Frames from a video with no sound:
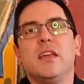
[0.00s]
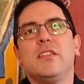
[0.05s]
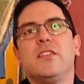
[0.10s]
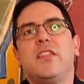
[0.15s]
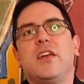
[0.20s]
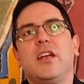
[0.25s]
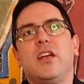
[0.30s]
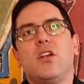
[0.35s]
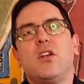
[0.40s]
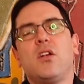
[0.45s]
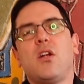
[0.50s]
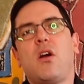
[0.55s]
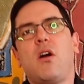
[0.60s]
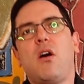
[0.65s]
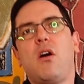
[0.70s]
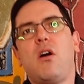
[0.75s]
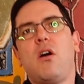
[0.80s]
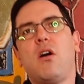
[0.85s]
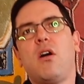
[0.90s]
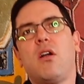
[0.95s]
There
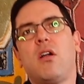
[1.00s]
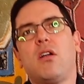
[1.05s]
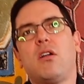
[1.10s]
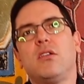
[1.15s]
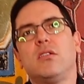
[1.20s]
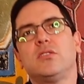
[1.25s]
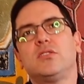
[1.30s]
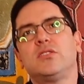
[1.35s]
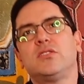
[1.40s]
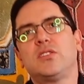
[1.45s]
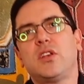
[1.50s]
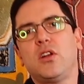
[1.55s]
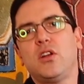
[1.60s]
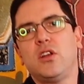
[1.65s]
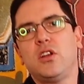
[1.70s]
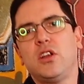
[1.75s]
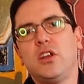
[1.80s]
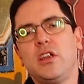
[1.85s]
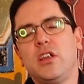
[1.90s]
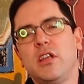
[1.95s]
are
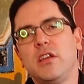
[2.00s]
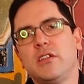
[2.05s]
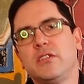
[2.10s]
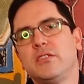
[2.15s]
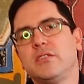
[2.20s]
certain